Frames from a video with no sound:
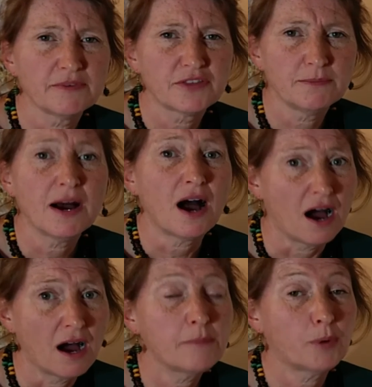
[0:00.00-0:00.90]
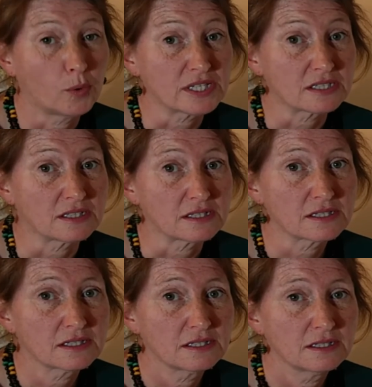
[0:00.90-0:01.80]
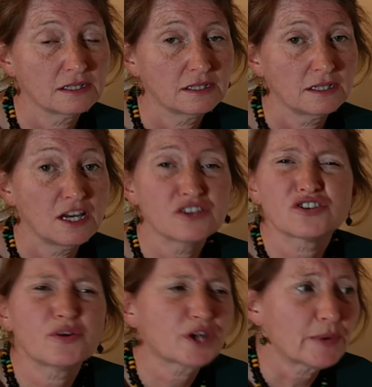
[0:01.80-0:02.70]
of them are poisonous. So don't go